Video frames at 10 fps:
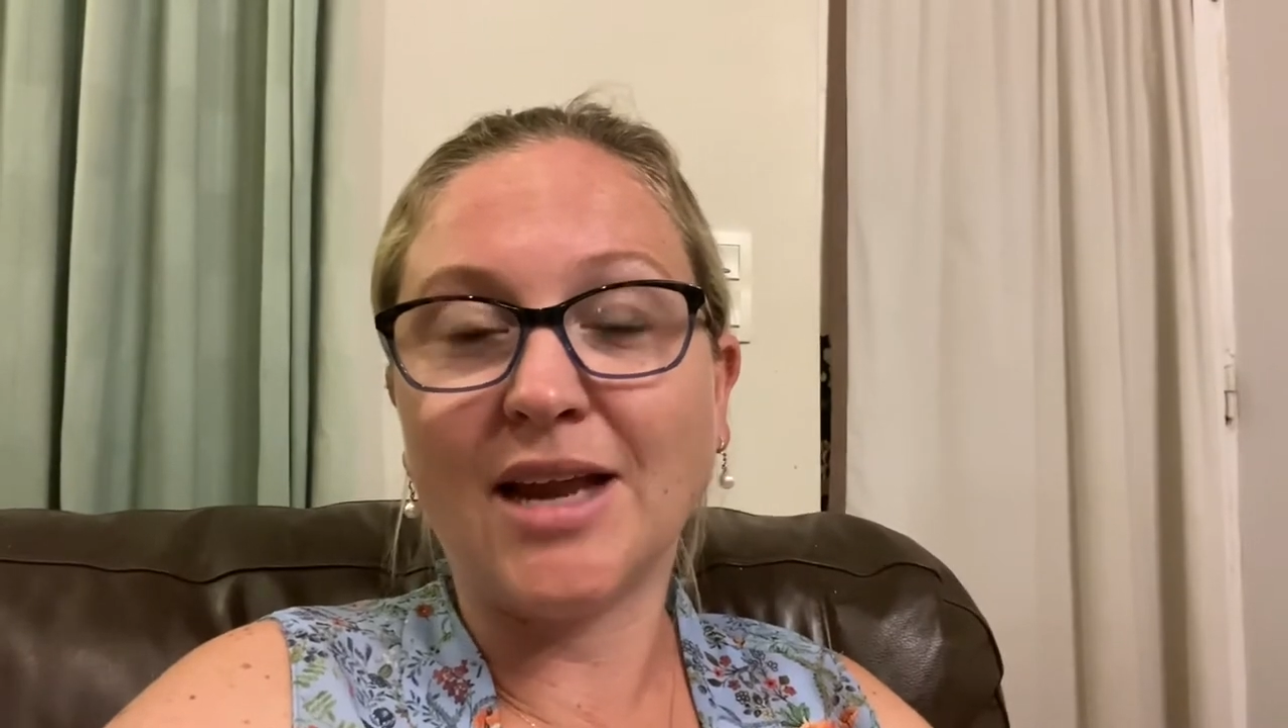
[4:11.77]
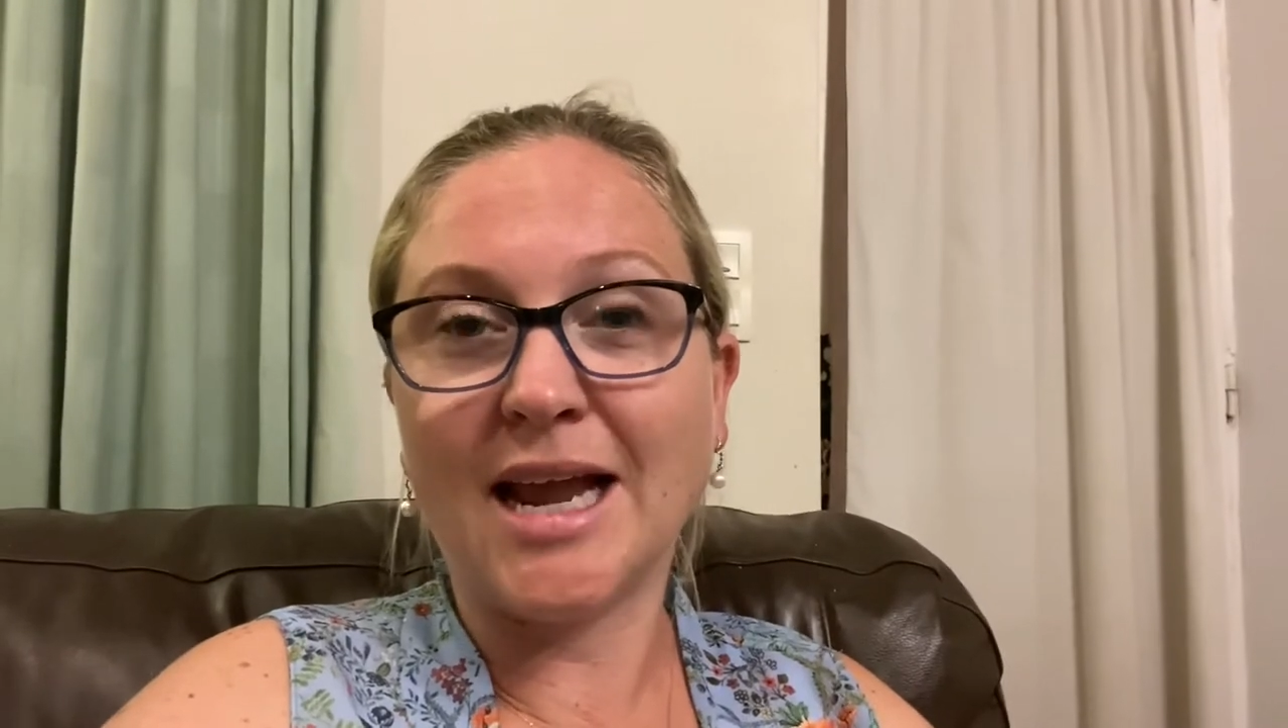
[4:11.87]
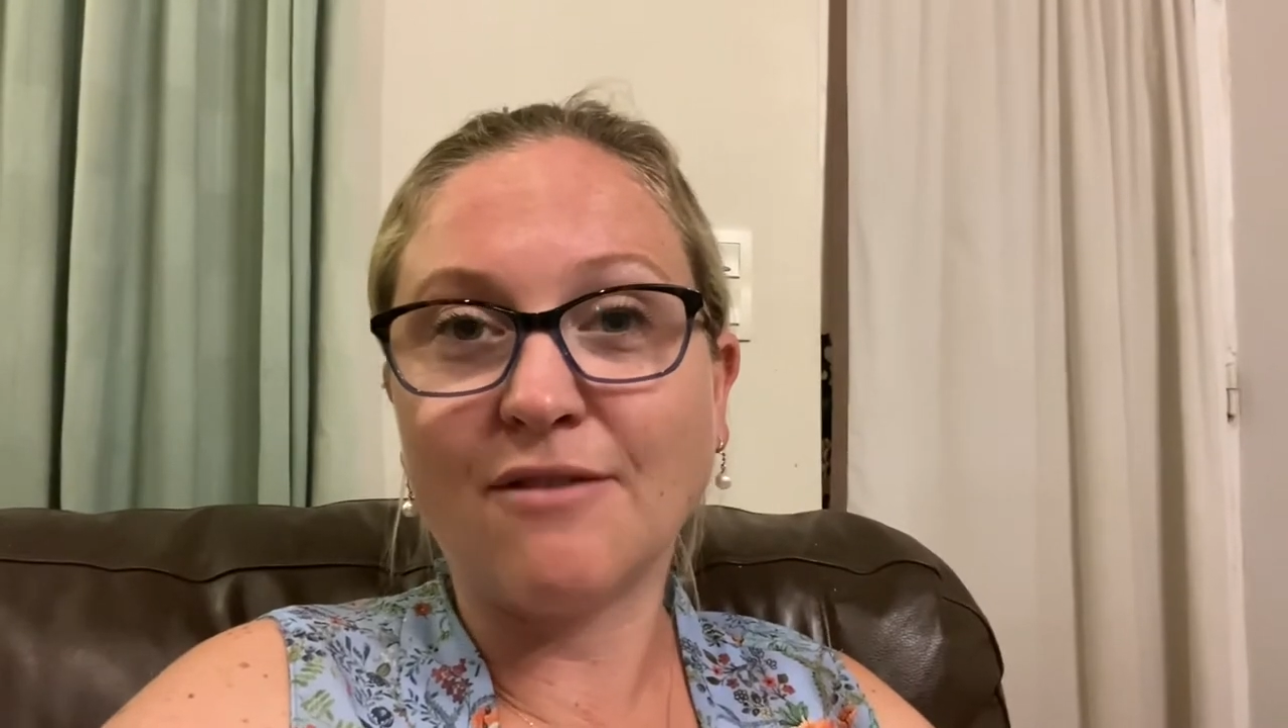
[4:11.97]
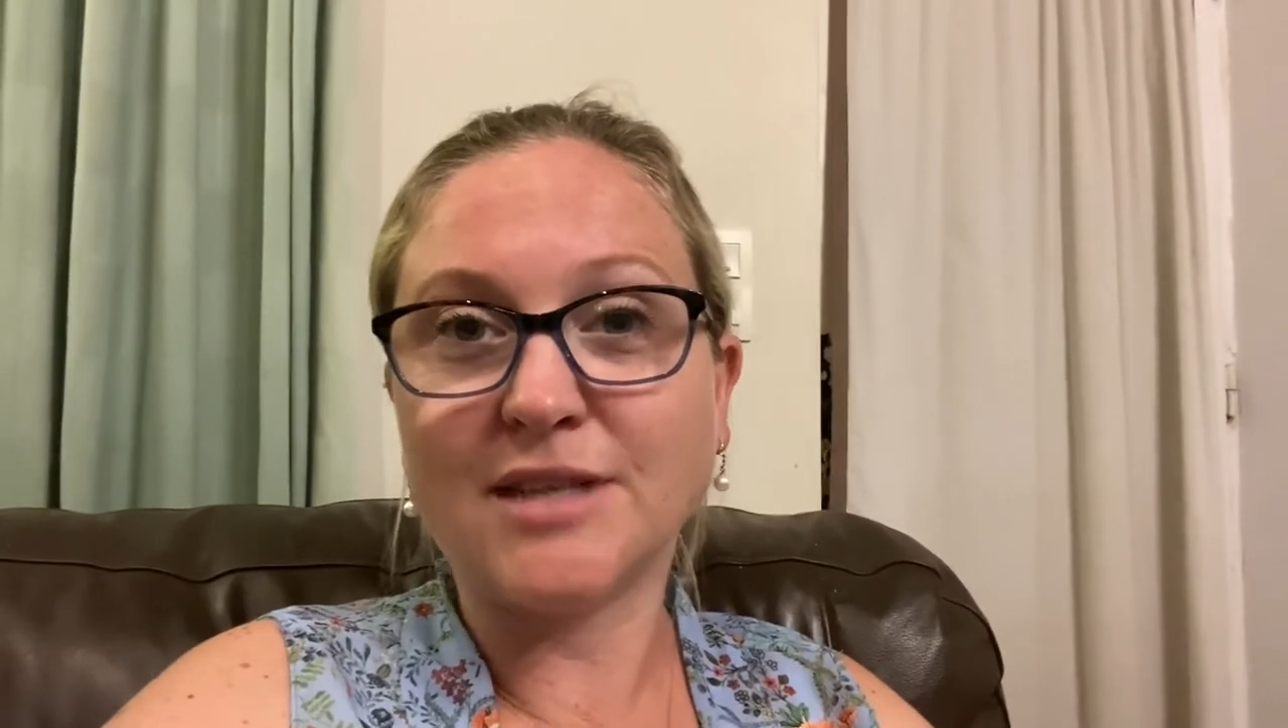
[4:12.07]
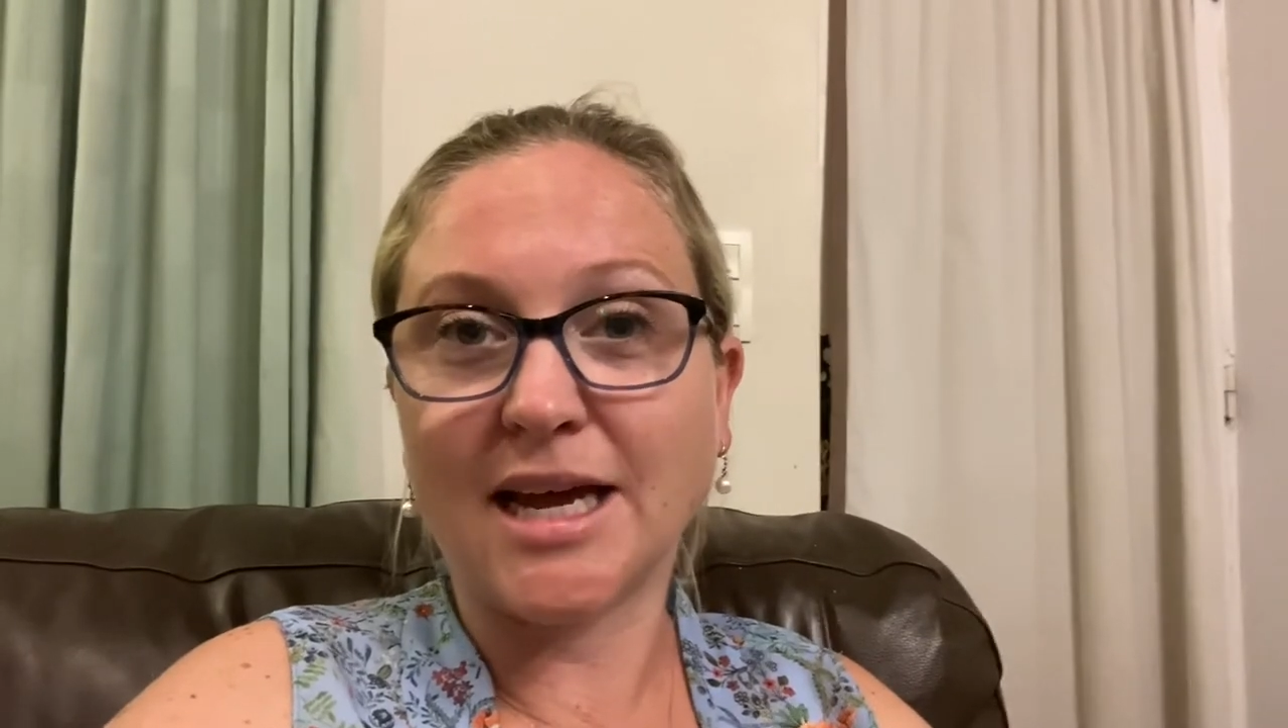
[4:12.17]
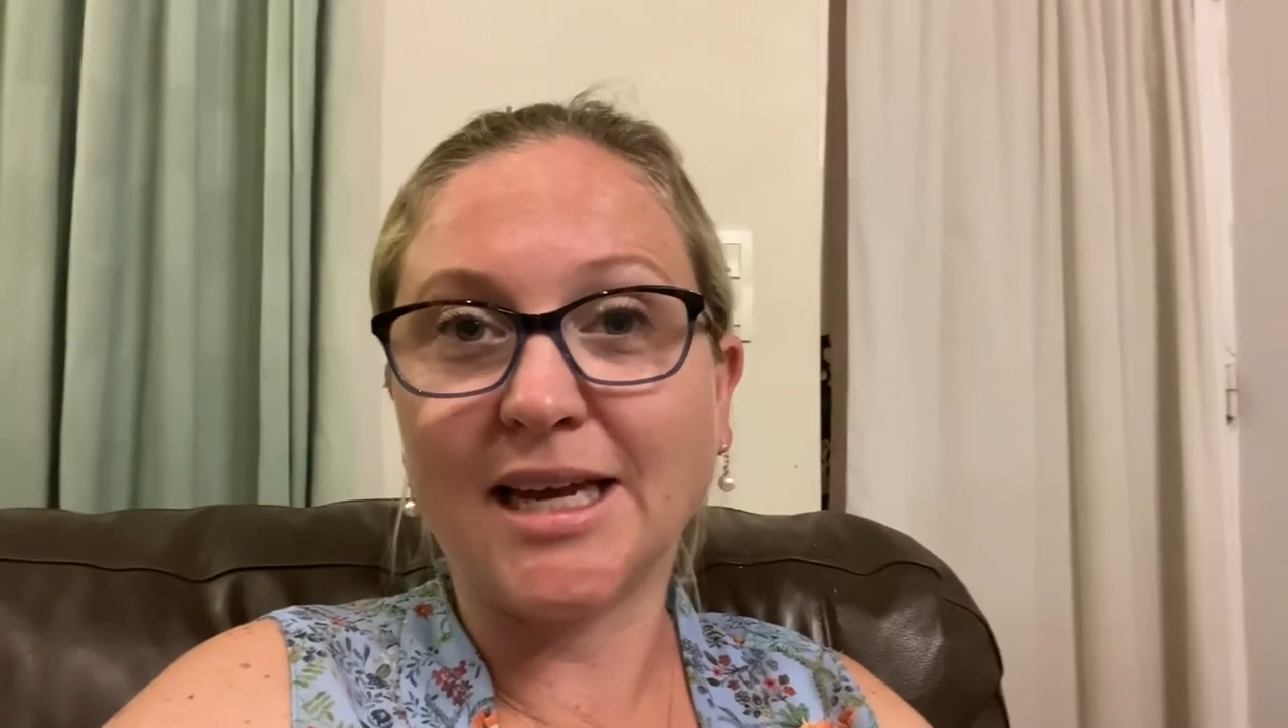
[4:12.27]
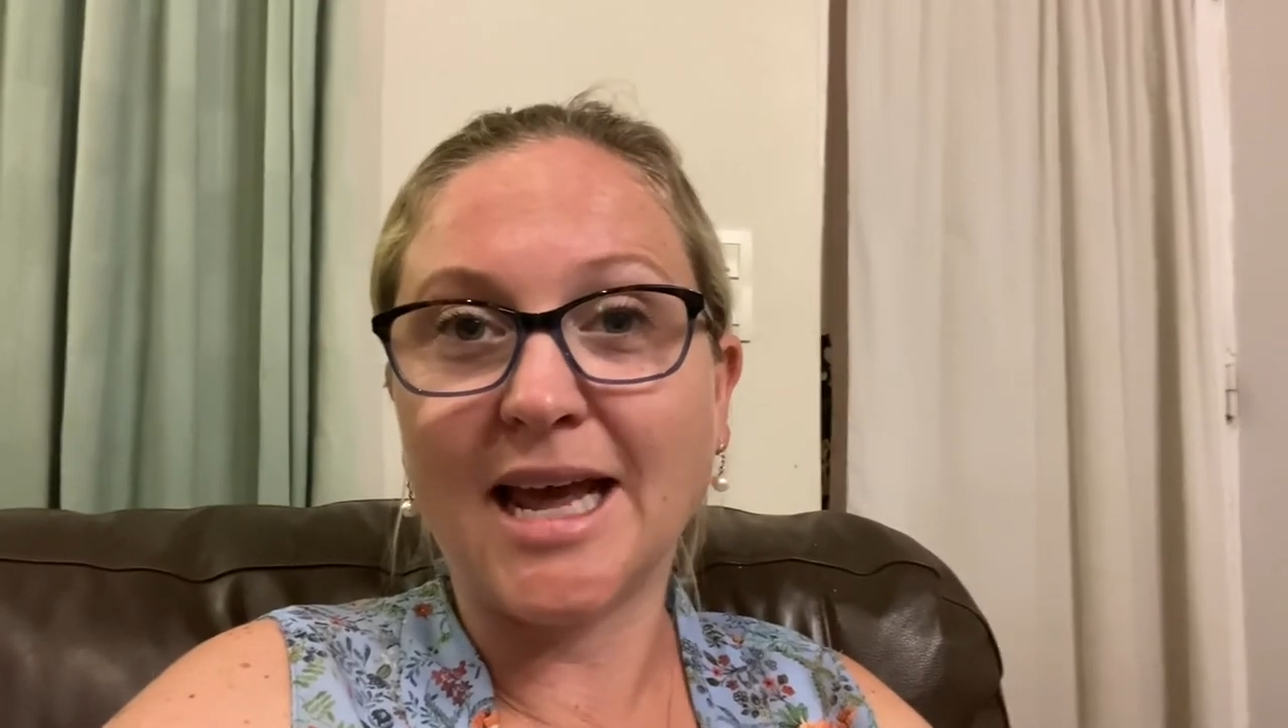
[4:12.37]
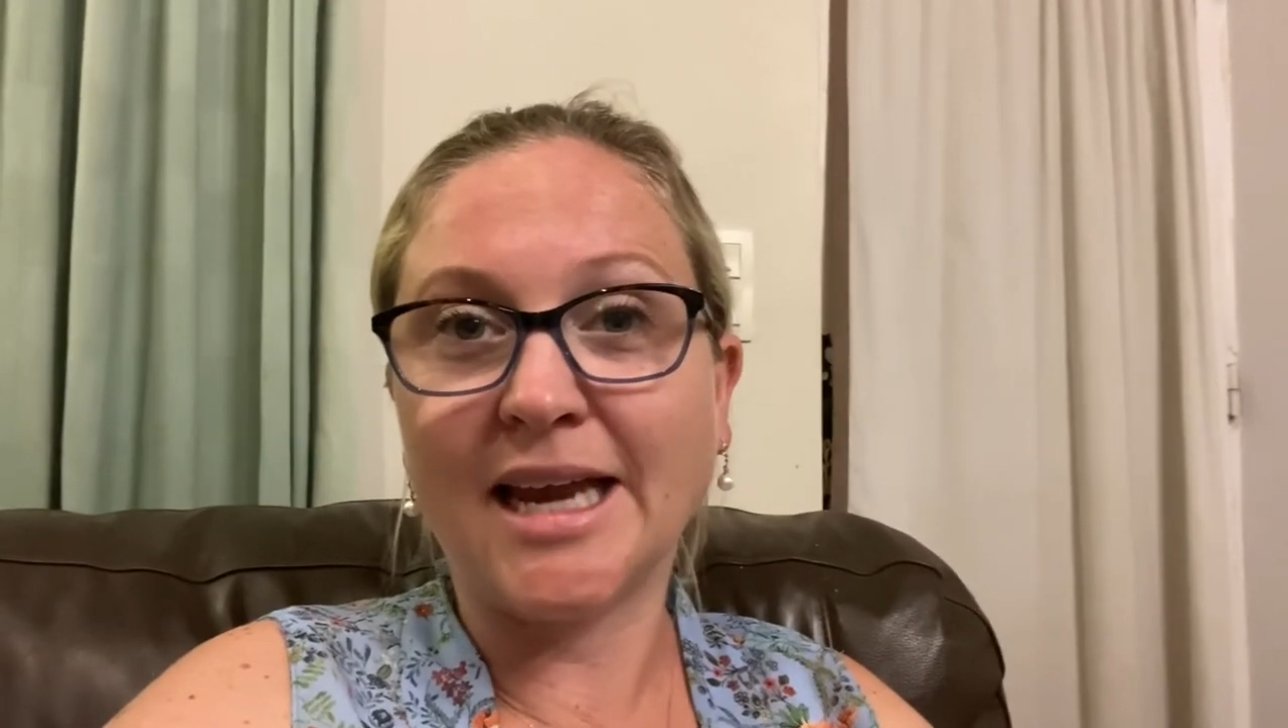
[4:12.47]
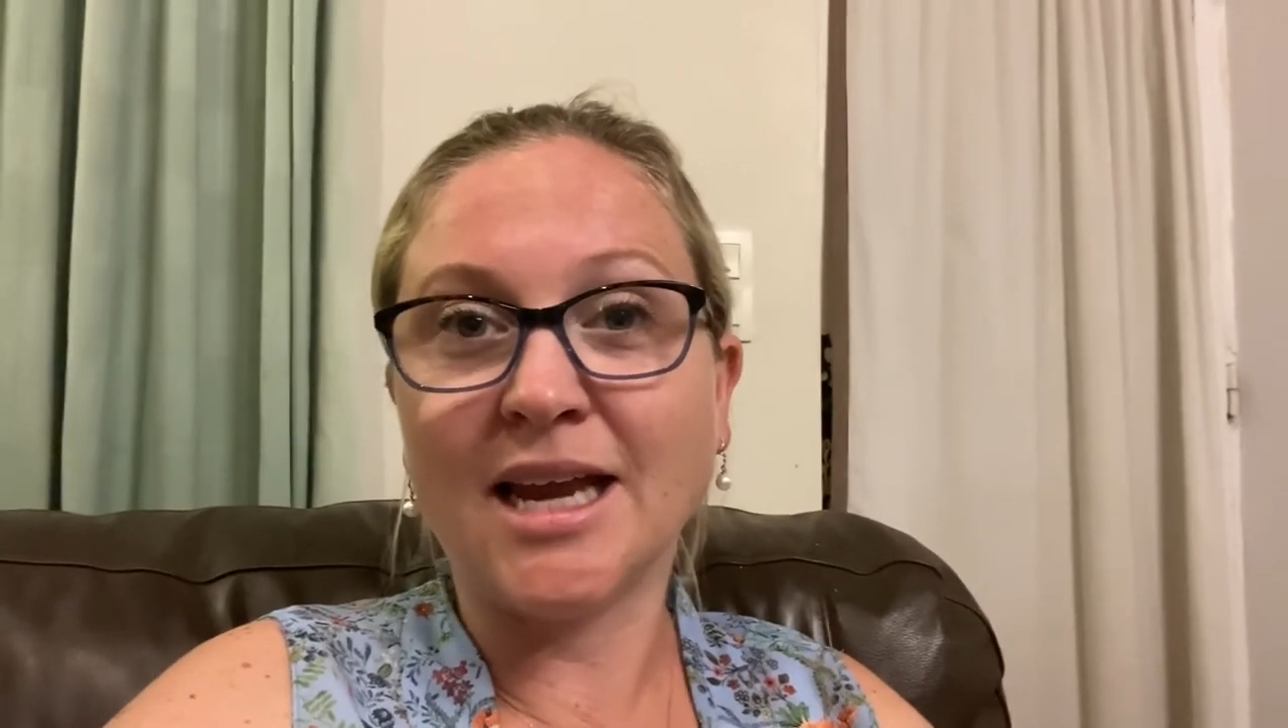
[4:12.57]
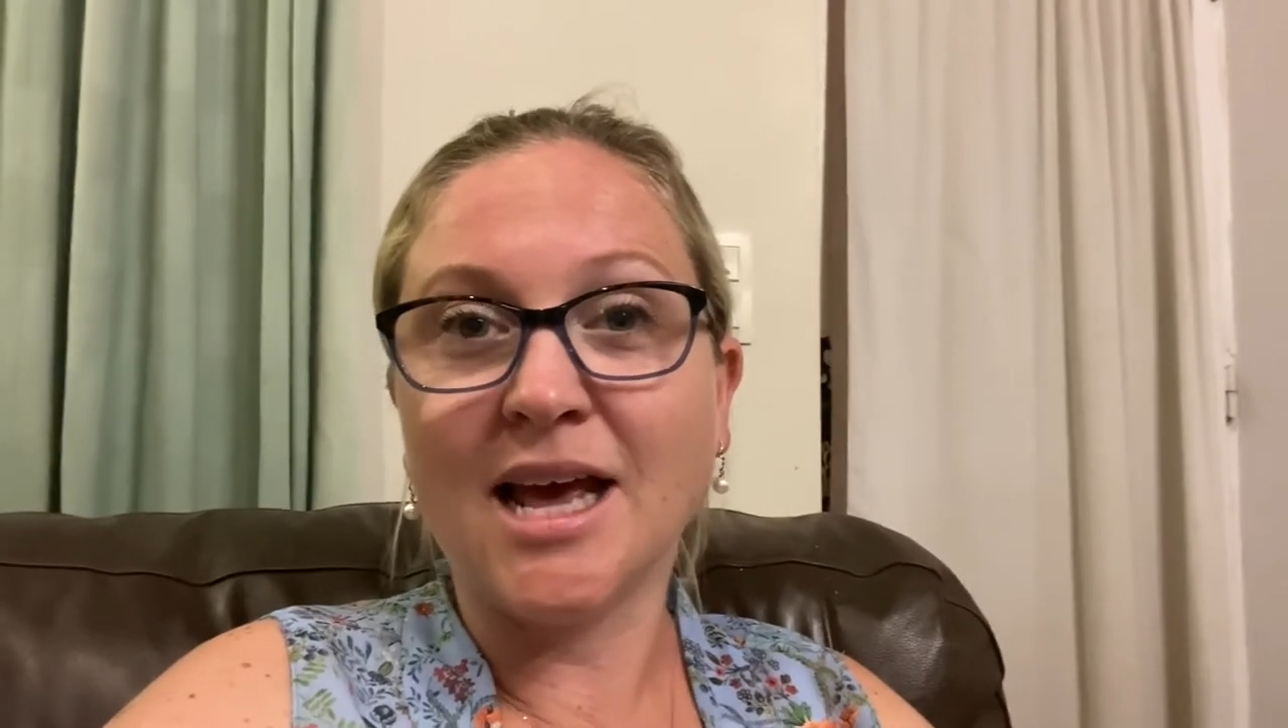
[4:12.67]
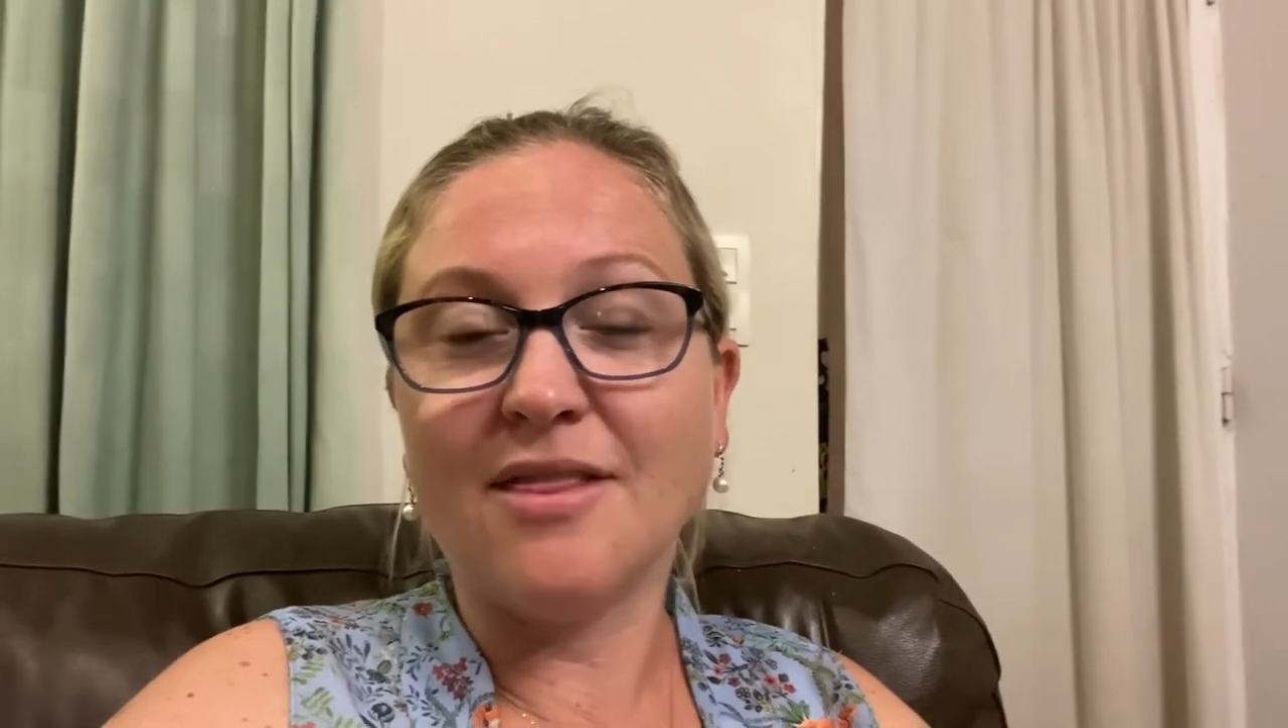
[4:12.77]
left-hand lane,